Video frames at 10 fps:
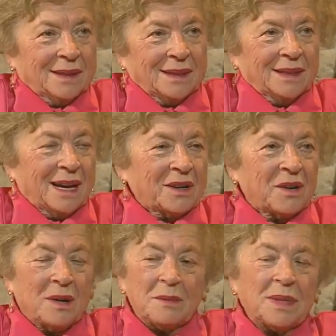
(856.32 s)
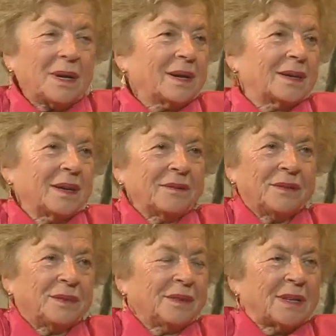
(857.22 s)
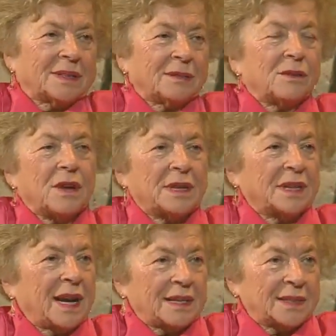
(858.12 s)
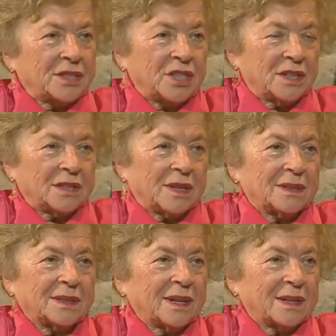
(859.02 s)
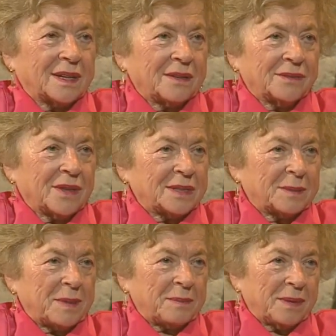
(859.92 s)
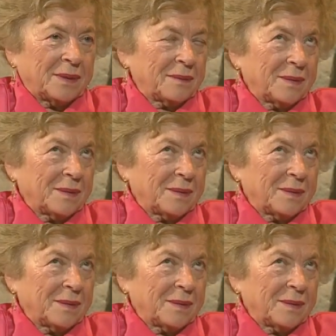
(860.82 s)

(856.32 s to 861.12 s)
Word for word: and I come and I give those who had lots of children. So I give those people.